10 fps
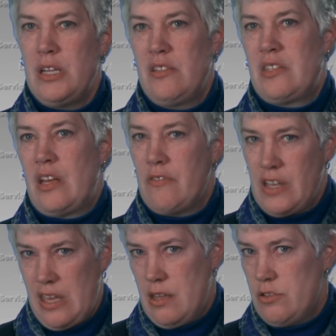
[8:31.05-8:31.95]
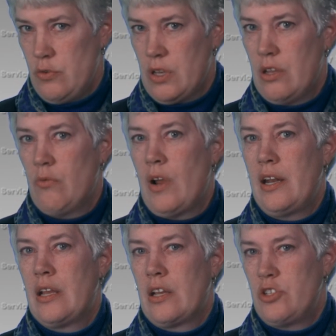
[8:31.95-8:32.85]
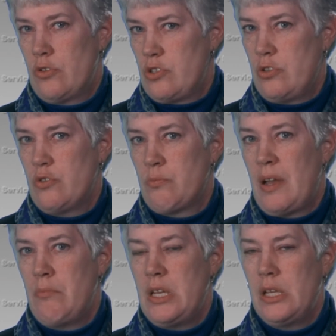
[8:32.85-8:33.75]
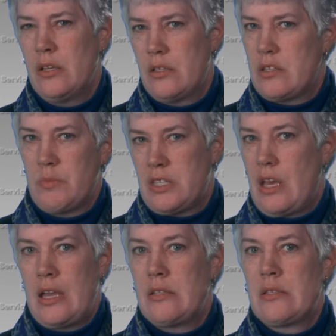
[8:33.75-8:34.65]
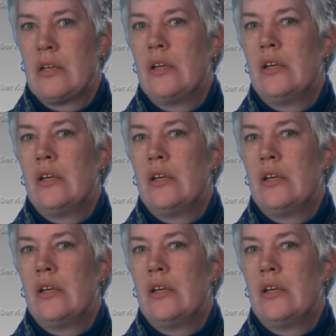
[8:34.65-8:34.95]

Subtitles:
and instead of, again, doing it in writing, I chose to use MyMedia and some slides